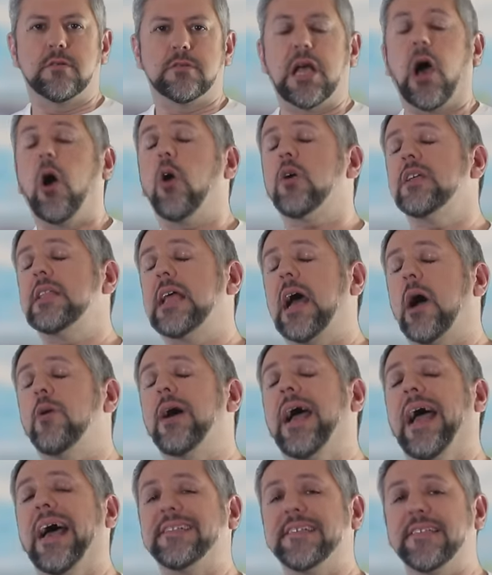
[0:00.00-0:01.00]
Now,
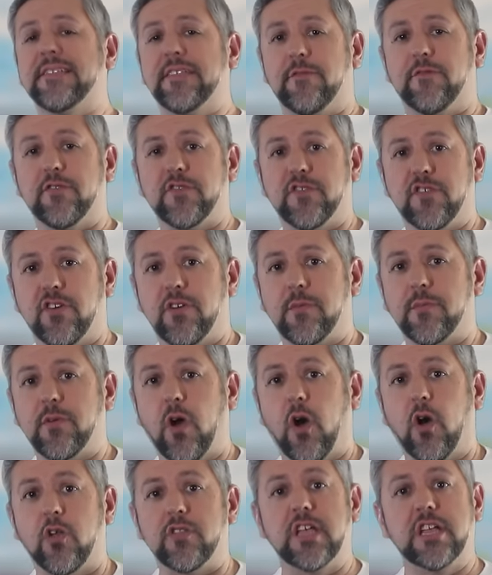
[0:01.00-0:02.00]
Okinawa has a different term
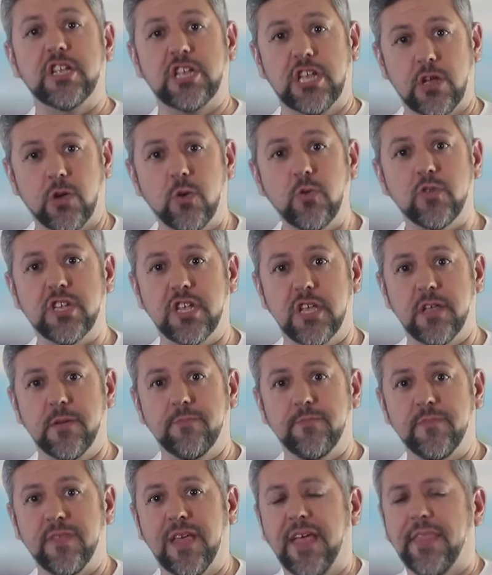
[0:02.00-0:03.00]
called chinkuchi.
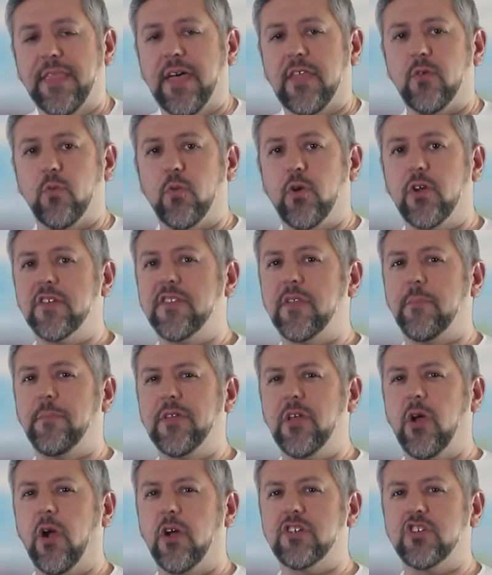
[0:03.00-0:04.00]
Now, the word is a
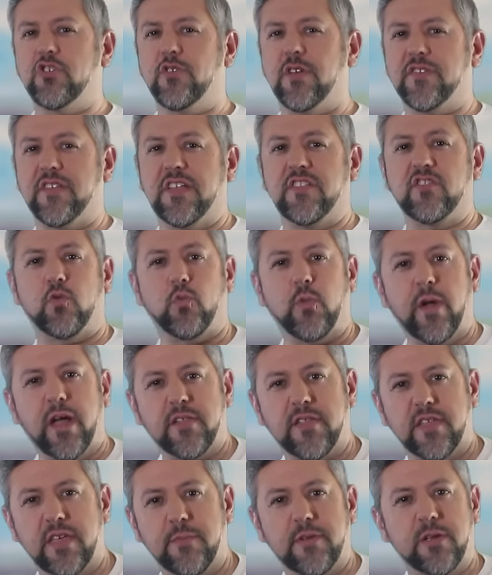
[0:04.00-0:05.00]
bit hard to translate
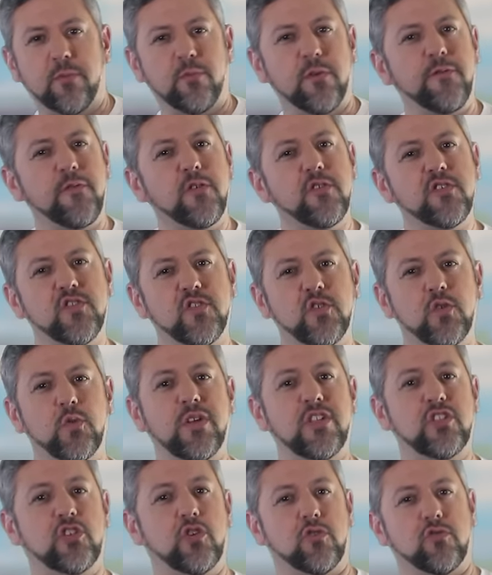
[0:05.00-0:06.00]
directly, but it refers to
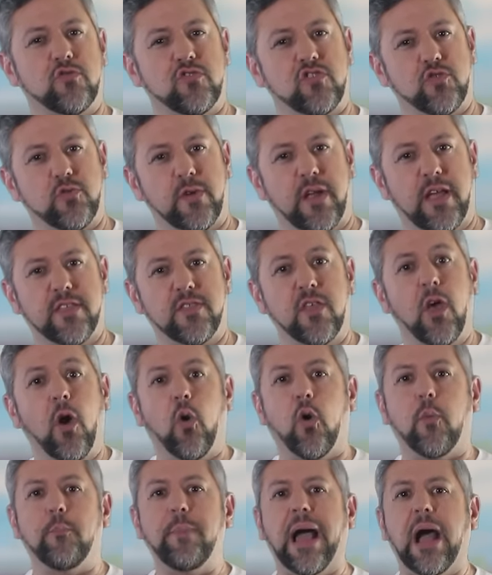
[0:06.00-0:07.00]
internal strength
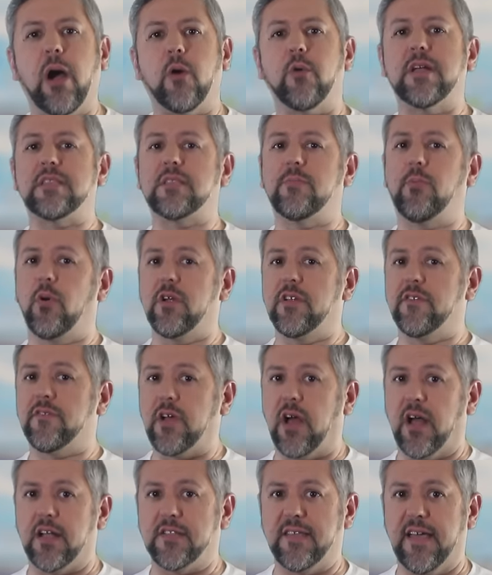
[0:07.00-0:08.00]
or power at the point of
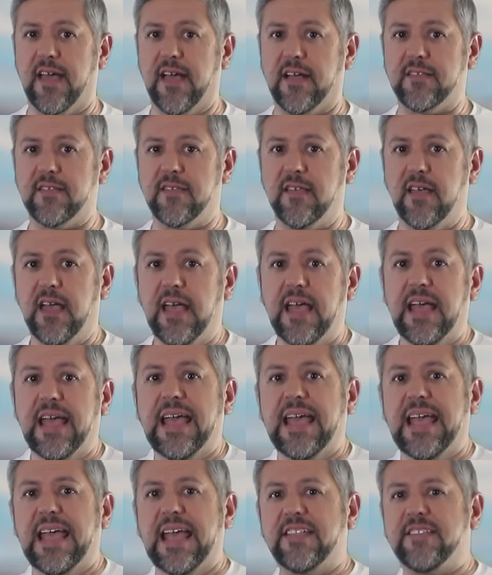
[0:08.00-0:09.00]
contact.
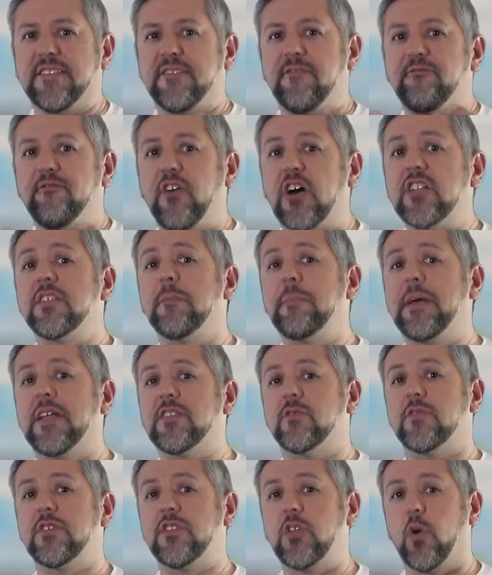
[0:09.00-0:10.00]
It's
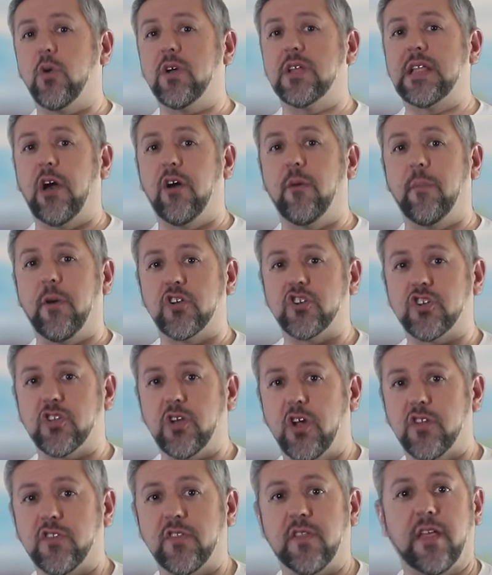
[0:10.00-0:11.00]
fundamental in Okinawan martial
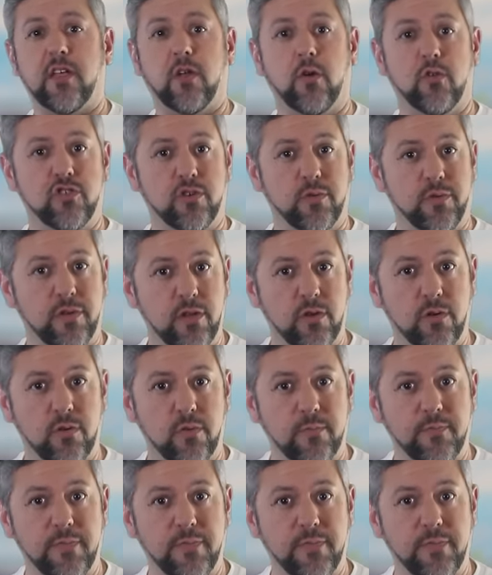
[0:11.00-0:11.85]
arts like Goju Ryu.